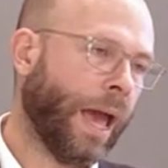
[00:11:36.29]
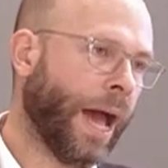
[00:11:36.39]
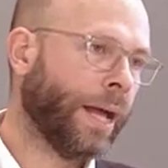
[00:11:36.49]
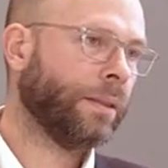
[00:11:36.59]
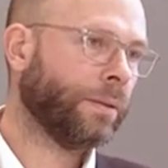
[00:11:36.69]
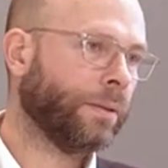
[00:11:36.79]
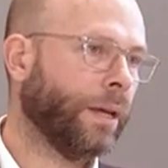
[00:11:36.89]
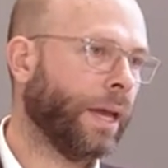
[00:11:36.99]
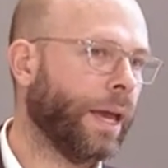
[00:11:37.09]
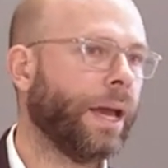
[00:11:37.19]
and
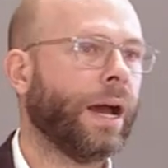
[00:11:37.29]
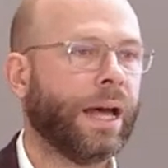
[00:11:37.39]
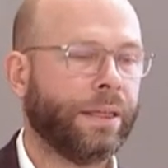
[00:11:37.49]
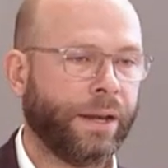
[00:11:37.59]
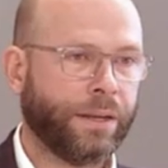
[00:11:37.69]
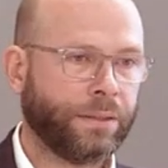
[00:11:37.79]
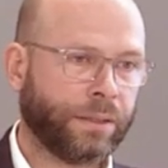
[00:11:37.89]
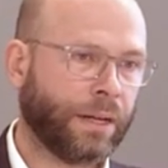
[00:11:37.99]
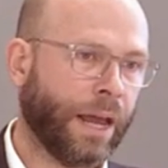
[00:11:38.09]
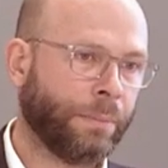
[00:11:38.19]
uh,
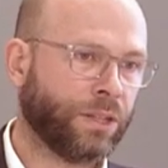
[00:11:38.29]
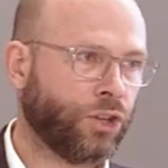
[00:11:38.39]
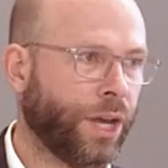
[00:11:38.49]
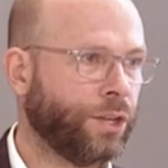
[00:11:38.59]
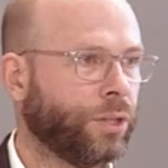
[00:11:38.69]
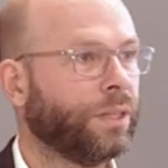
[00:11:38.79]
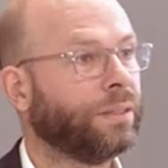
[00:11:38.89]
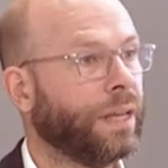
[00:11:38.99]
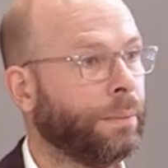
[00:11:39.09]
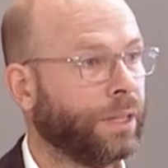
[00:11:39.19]
address climate change at
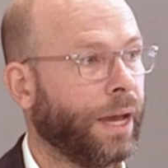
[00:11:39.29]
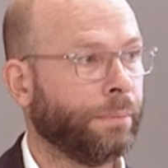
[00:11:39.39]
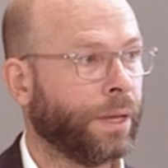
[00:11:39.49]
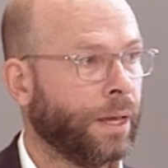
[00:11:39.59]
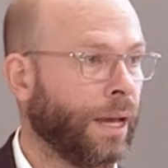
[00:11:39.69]
the same time.